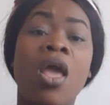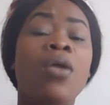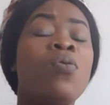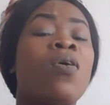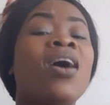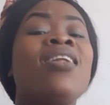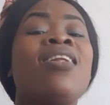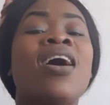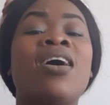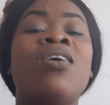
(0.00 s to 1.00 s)
You
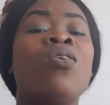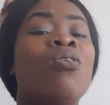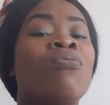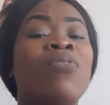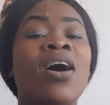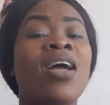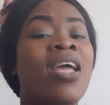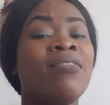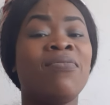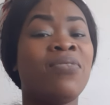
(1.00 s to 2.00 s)
can't nag over
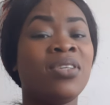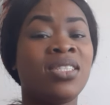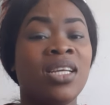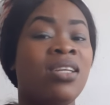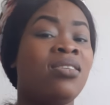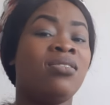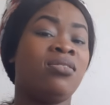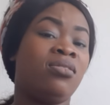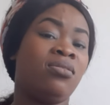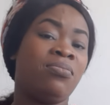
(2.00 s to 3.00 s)
everything.
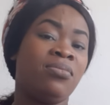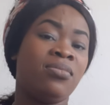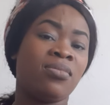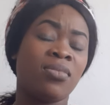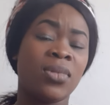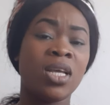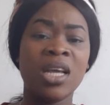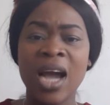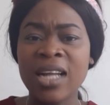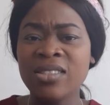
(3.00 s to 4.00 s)

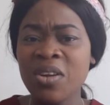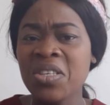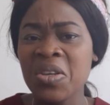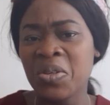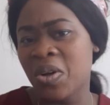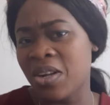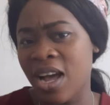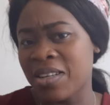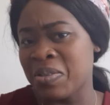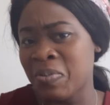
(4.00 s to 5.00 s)
I did not say you should not
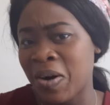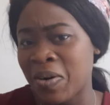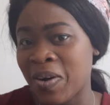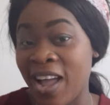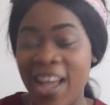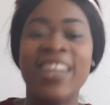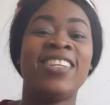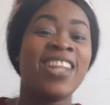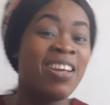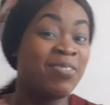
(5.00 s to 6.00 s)
nag small.
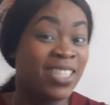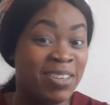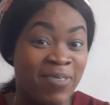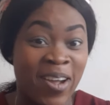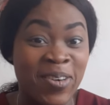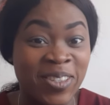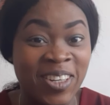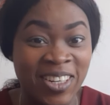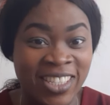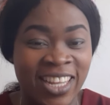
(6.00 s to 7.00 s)
Let me say my own,
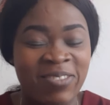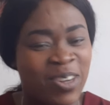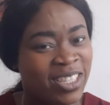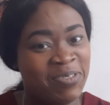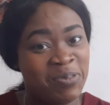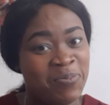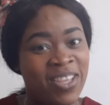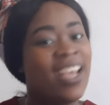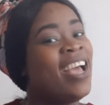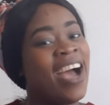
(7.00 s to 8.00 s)
you understand? Because even
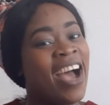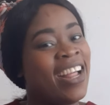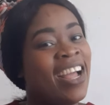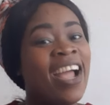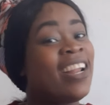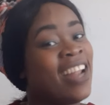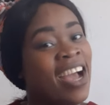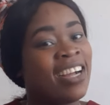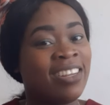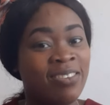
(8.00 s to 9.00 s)
me, I
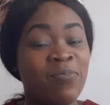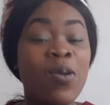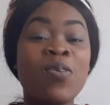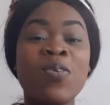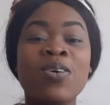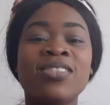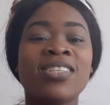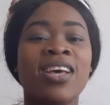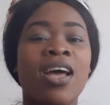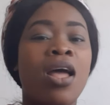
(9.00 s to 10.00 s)
nag, but not
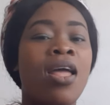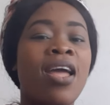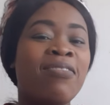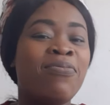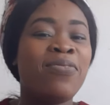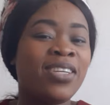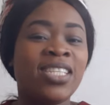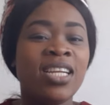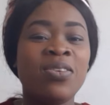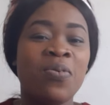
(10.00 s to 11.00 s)

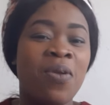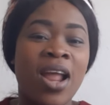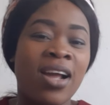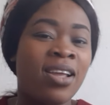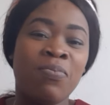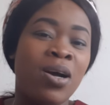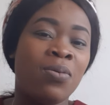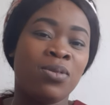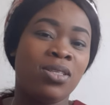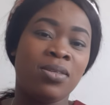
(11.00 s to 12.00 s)
everything you nag
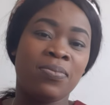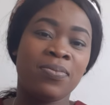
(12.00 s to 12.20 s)
about.